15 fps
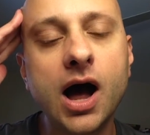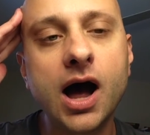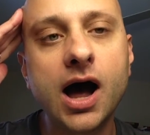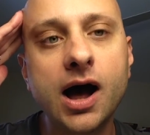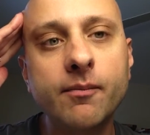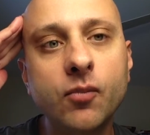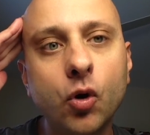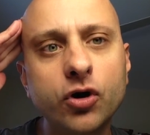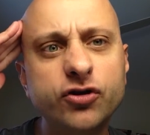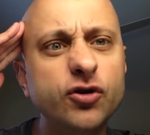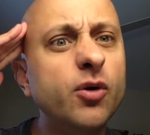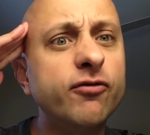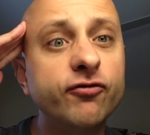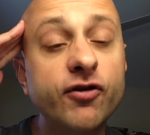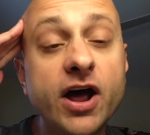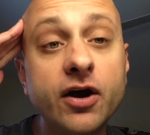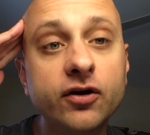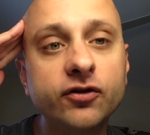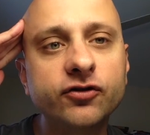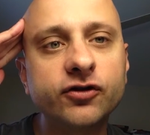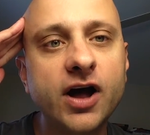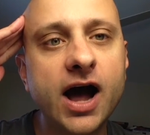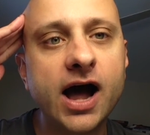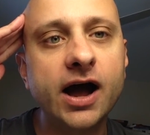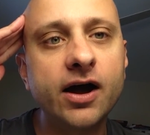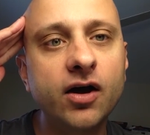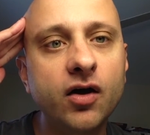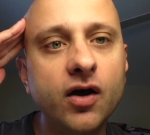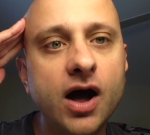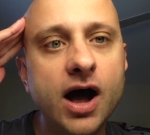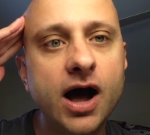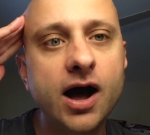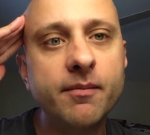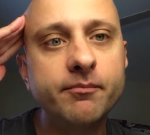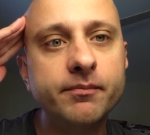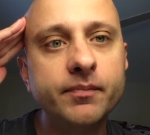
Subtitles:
or do a Fenno-style